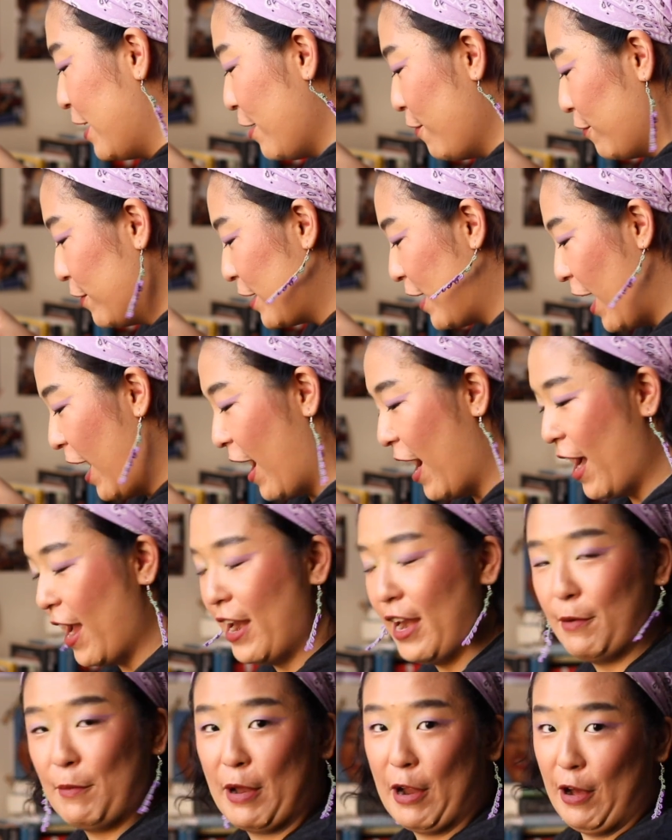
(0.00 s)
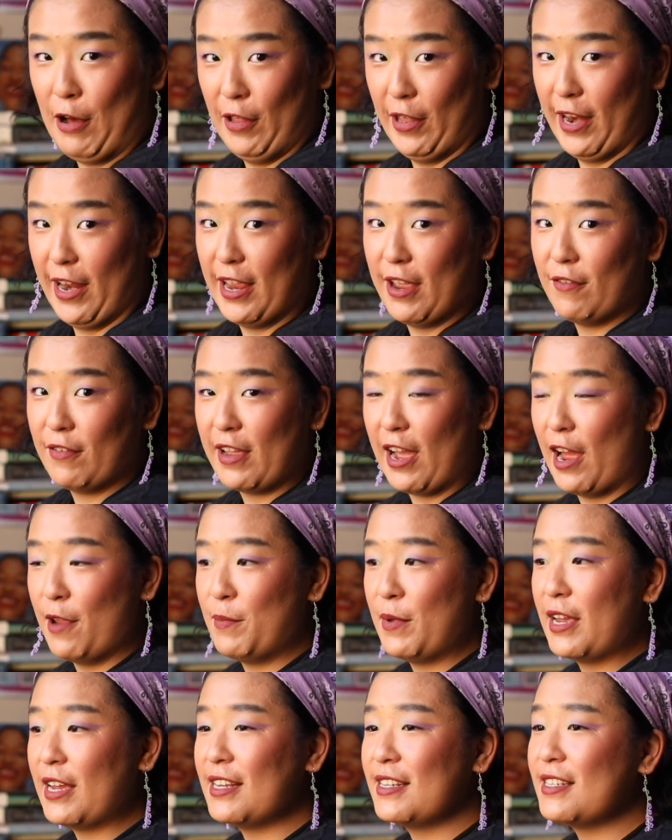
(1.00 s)
gift guide, and my holiday gift guide,
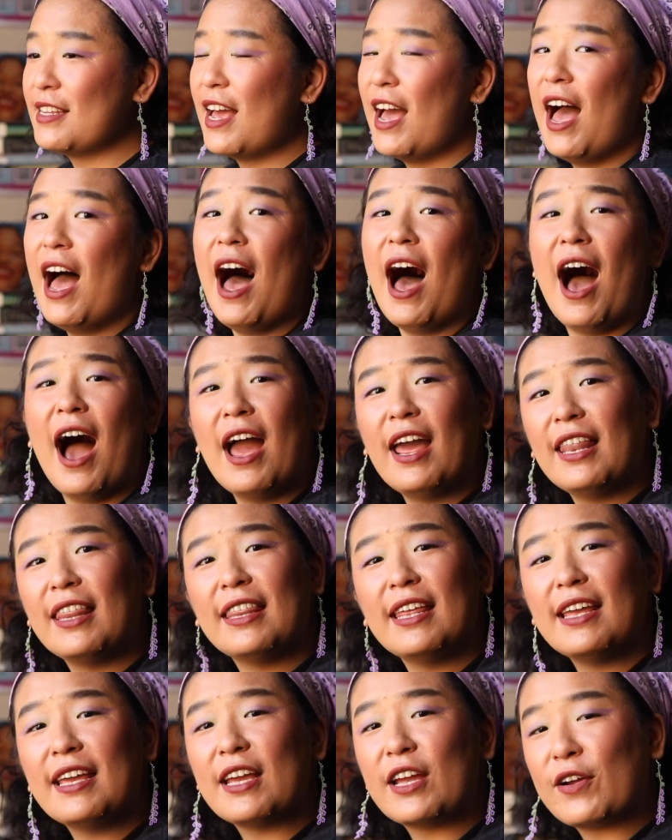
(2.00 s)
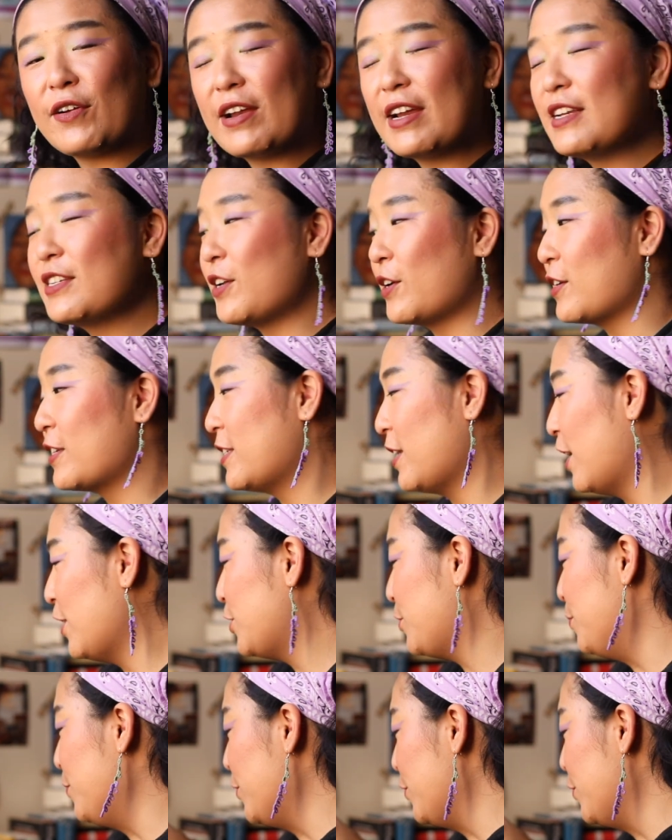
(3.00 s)
because I think earrings are such